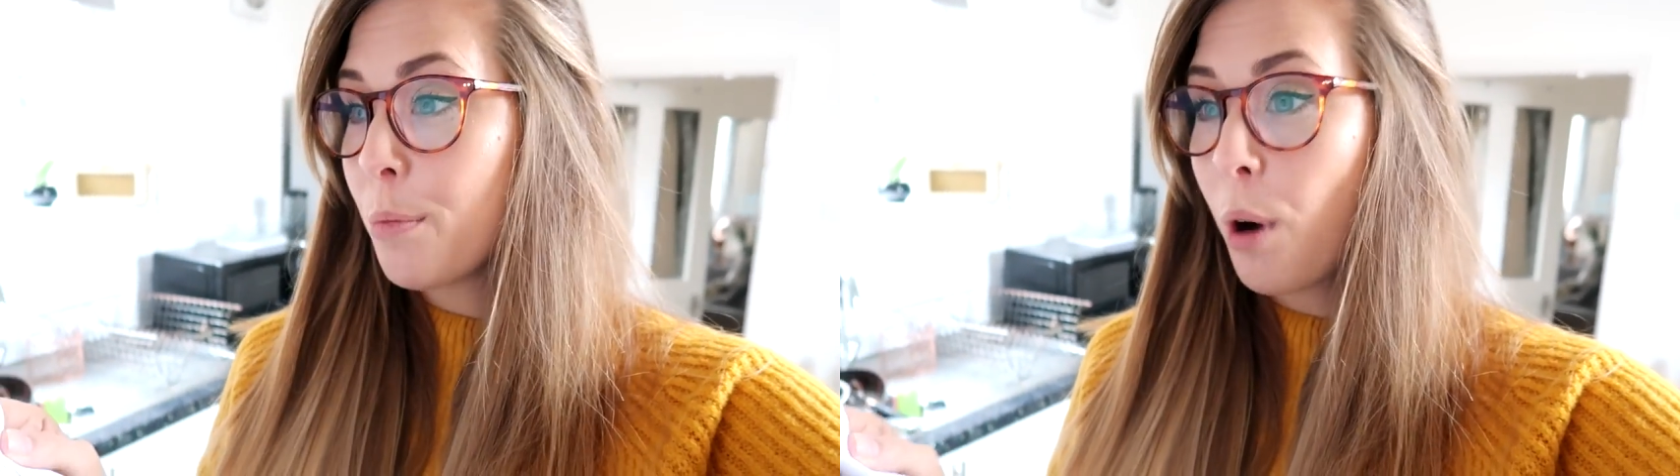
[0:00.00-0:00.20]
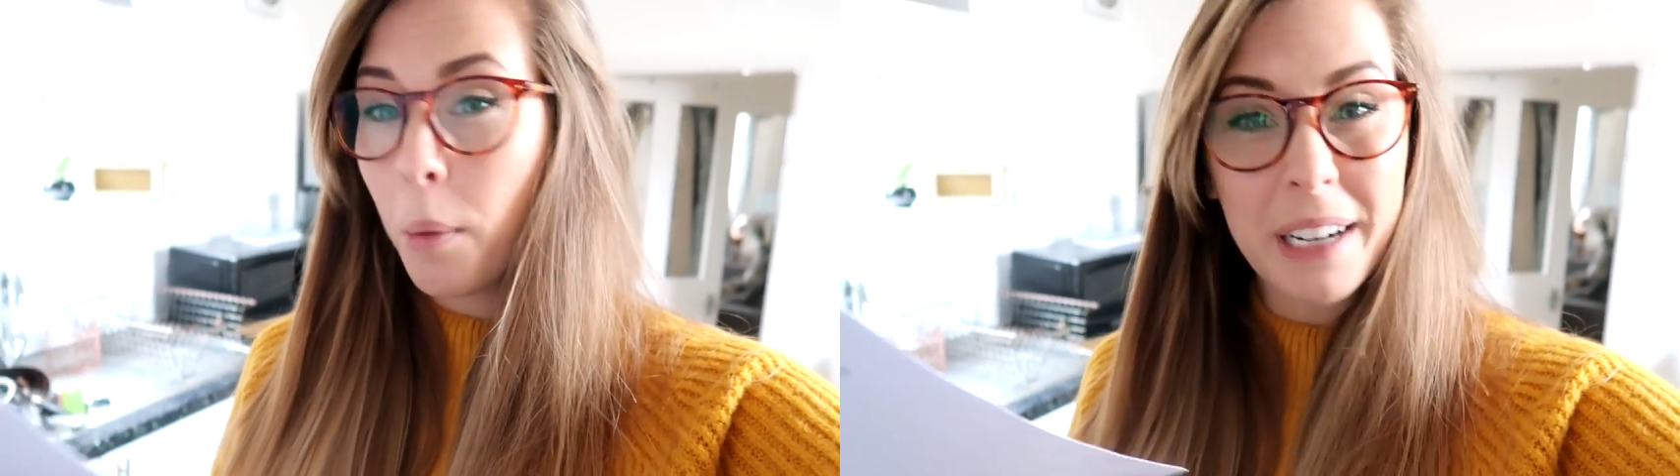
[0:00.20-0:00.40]

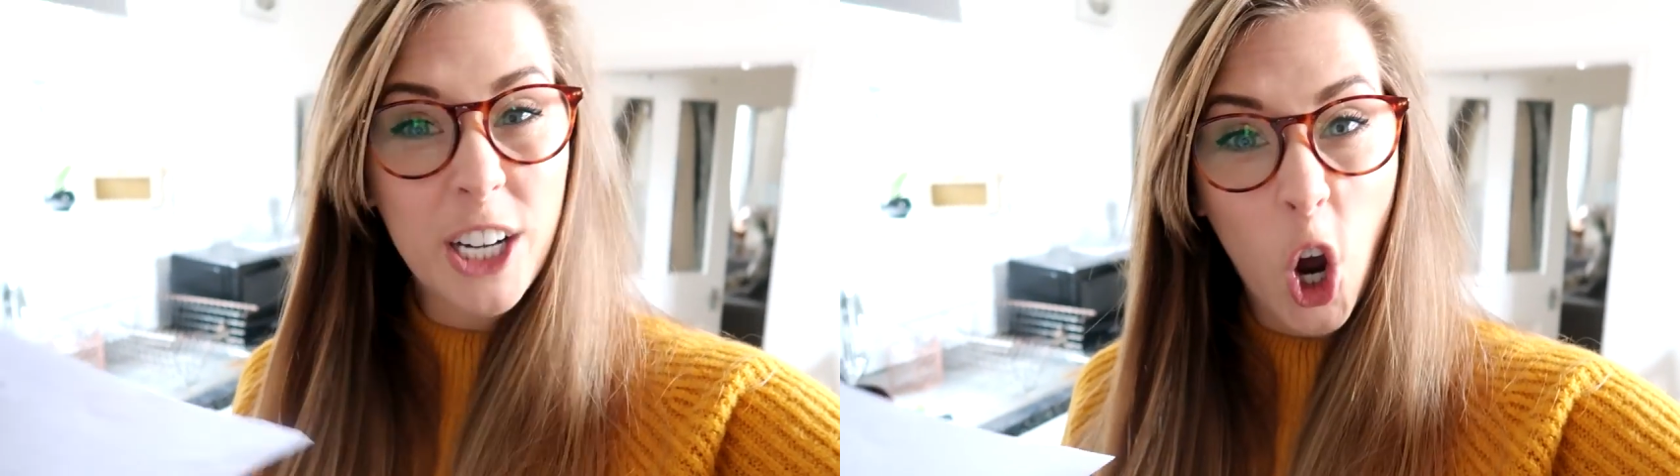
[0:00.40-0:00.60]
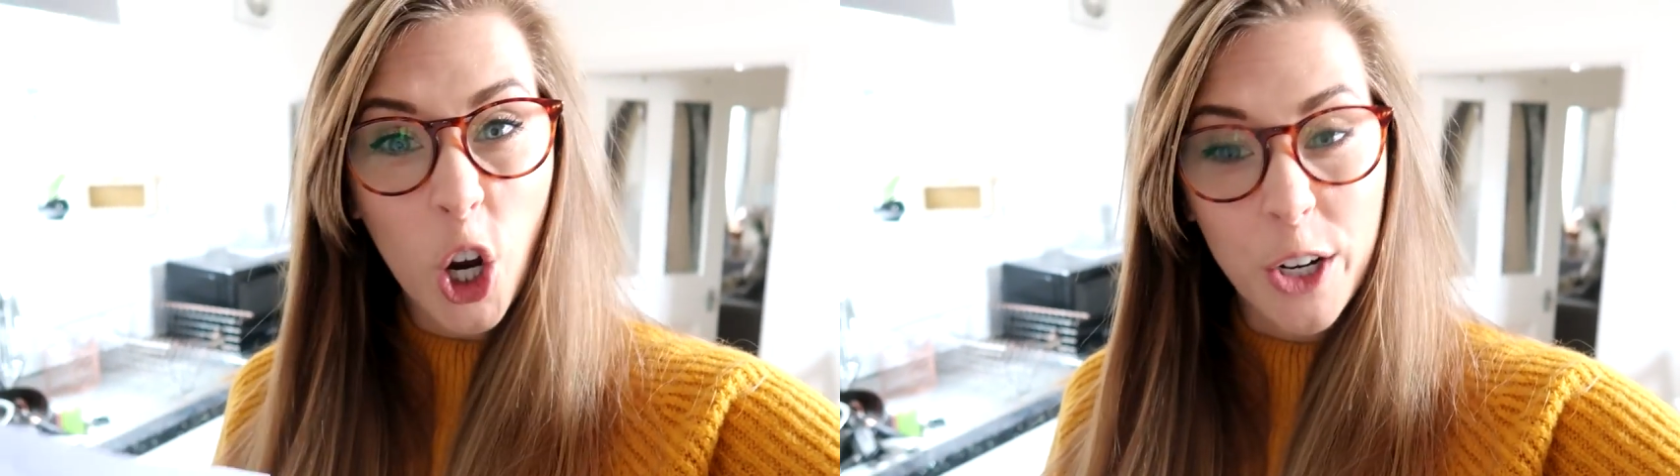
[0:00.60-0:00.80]

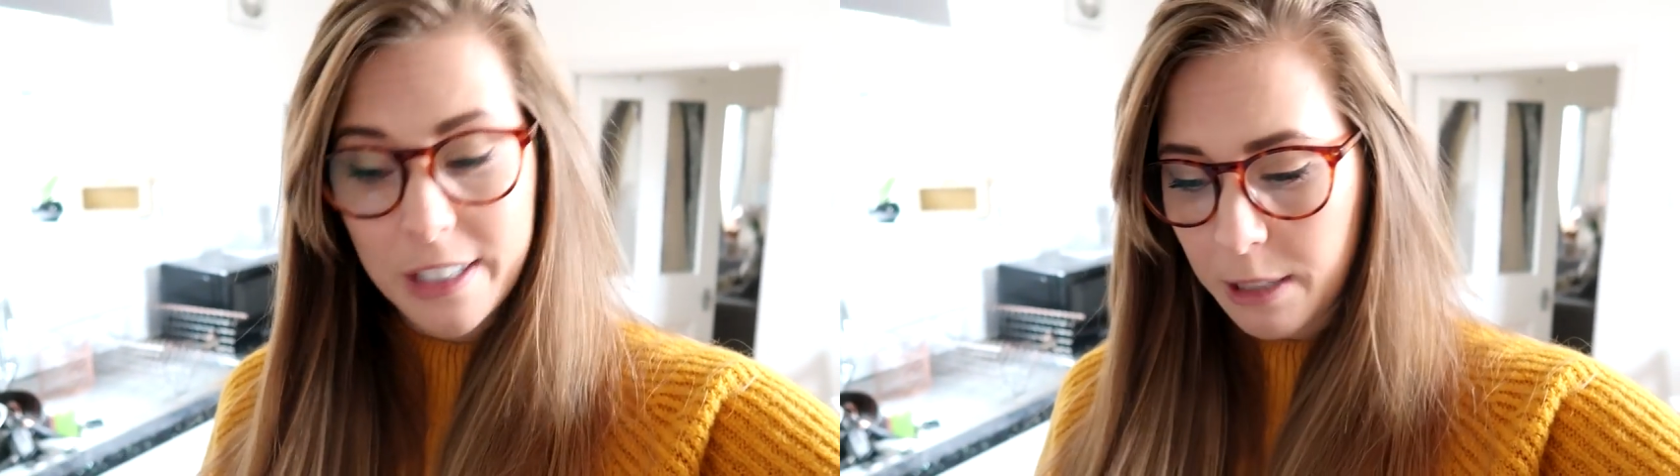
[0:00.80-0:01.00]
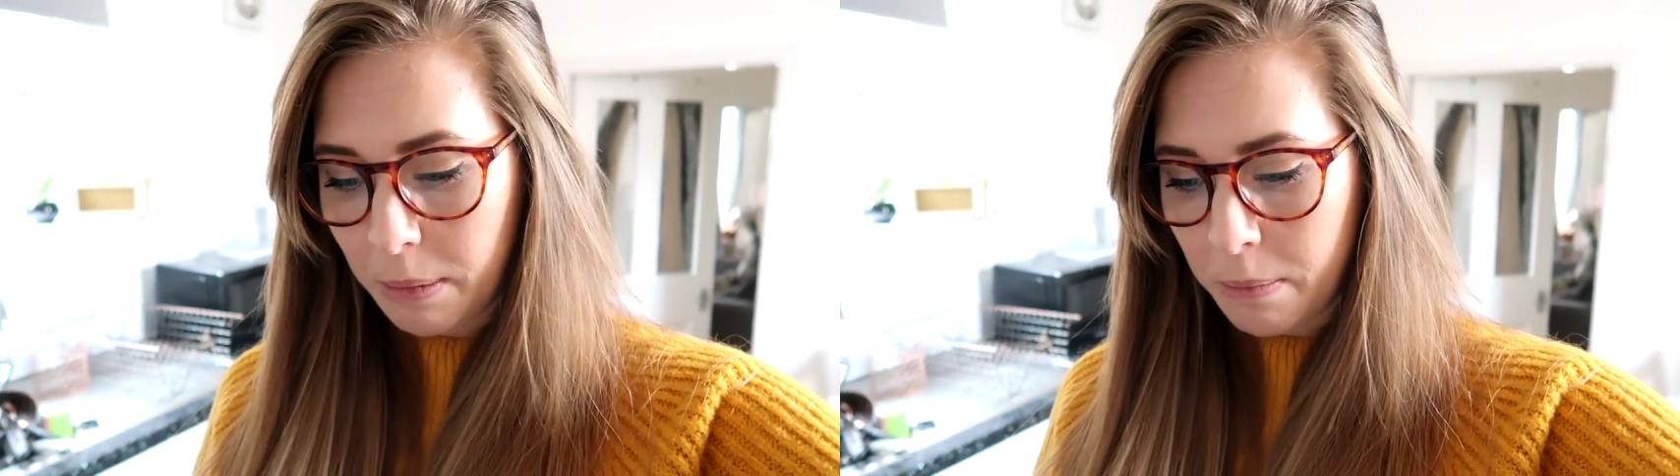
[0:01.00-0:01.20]
probably not
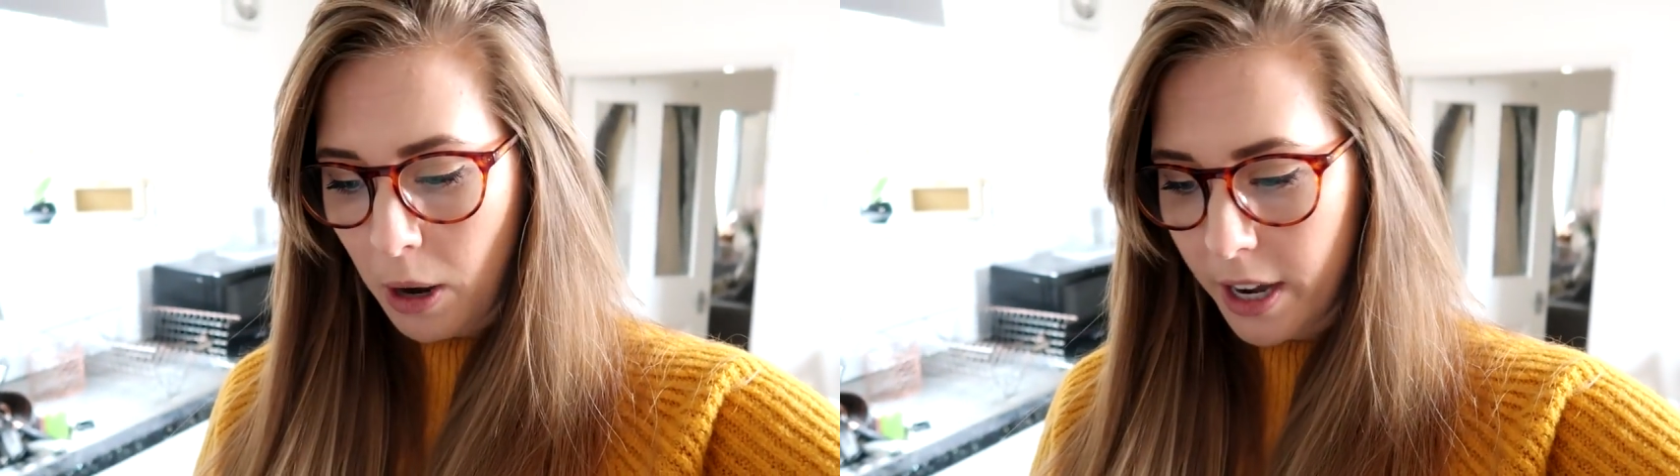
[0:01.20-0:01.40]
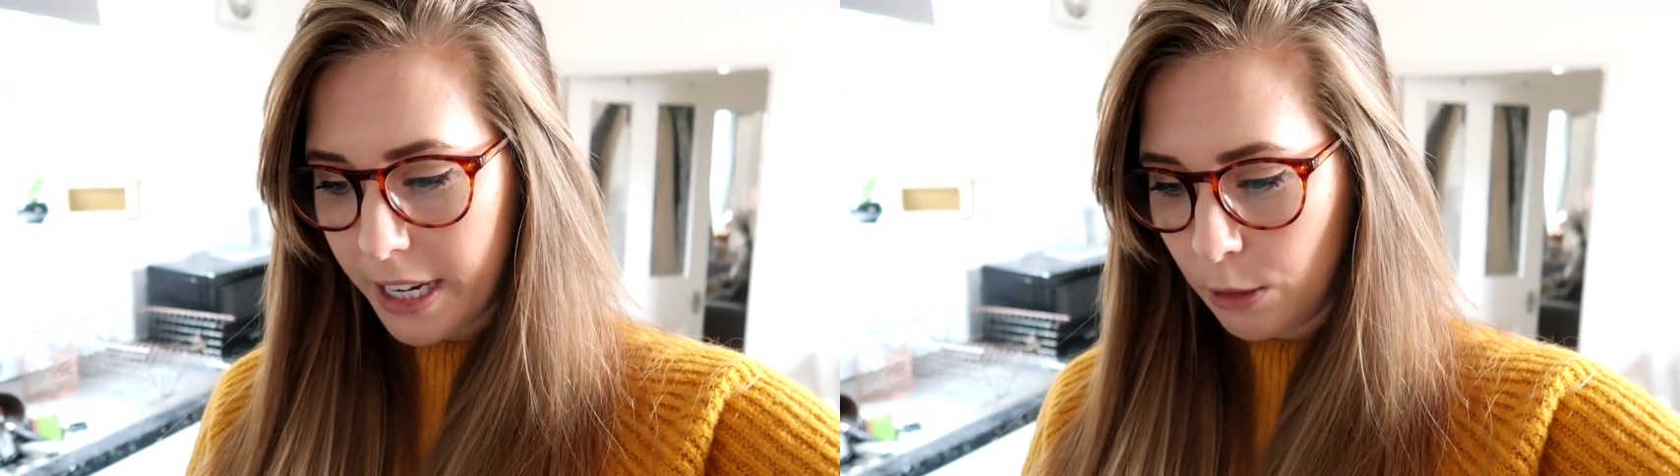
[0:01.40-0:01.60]
going to be
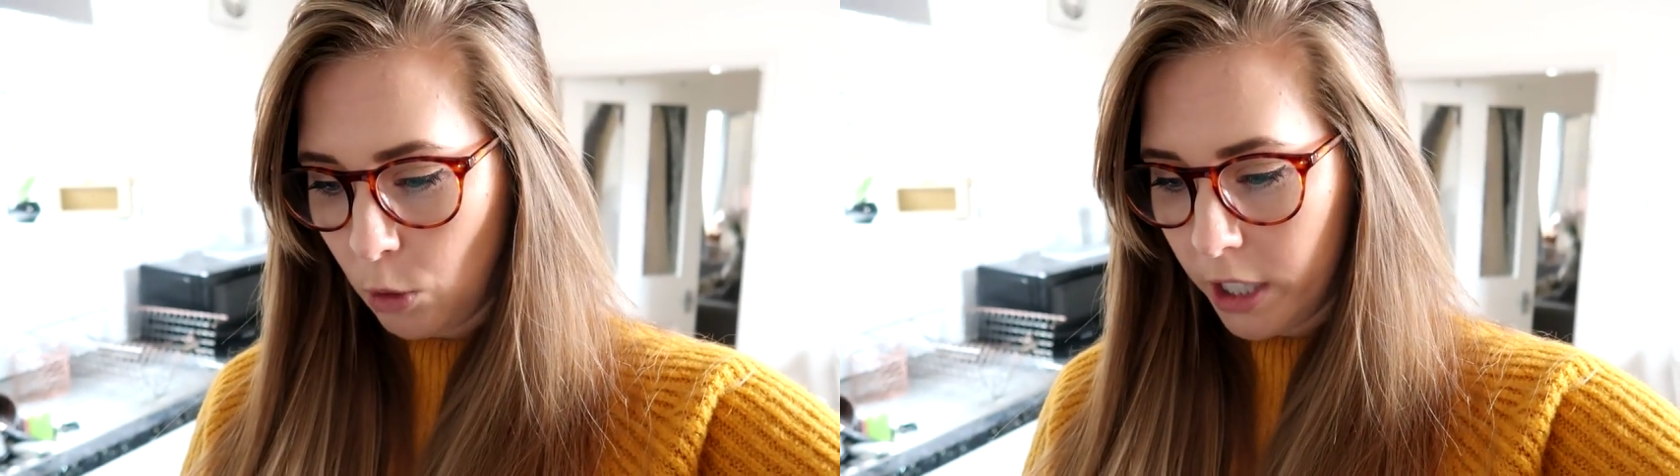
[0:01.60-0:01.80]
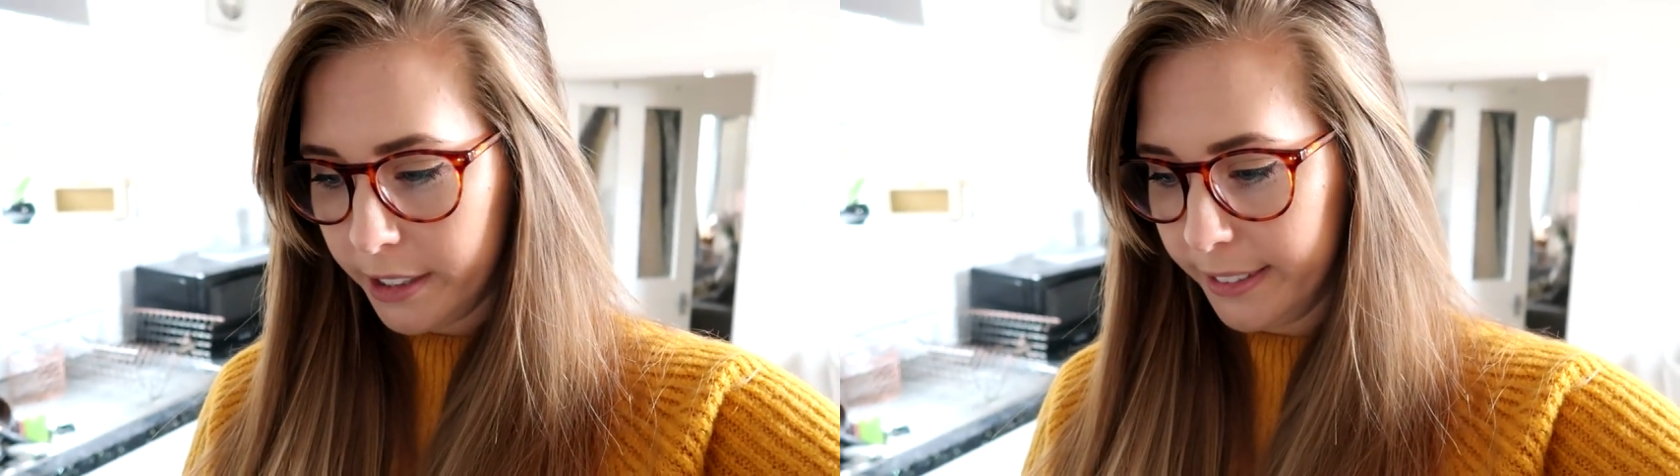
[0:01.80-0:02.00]
buying
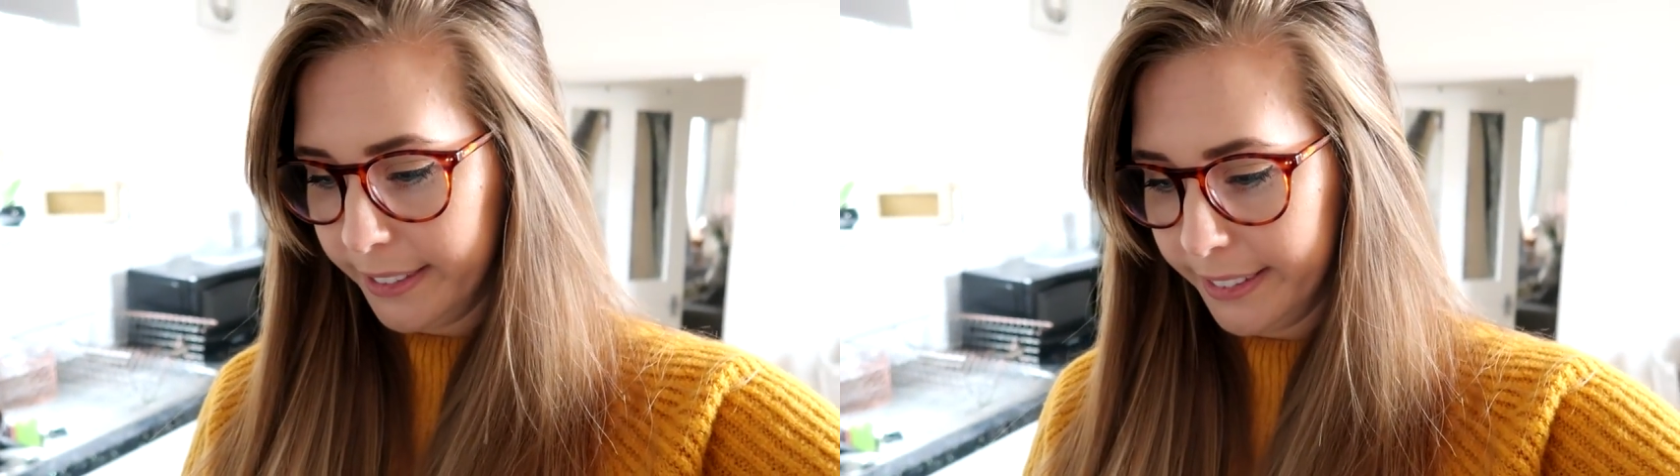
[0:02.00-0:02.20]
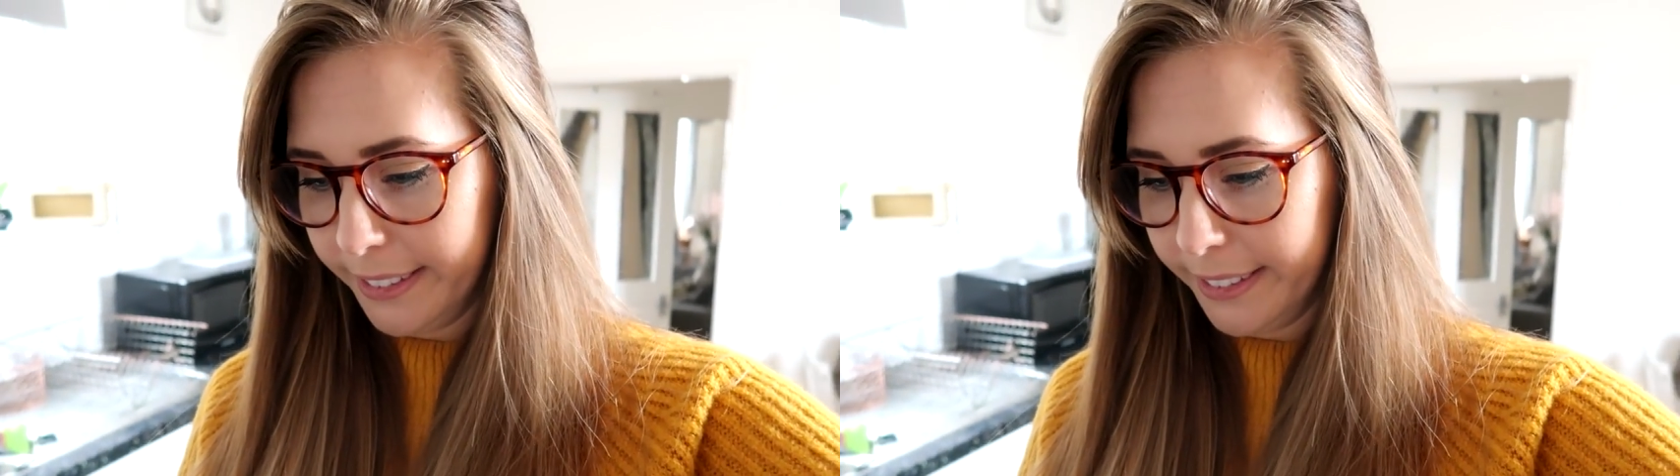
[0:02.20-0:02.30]
one.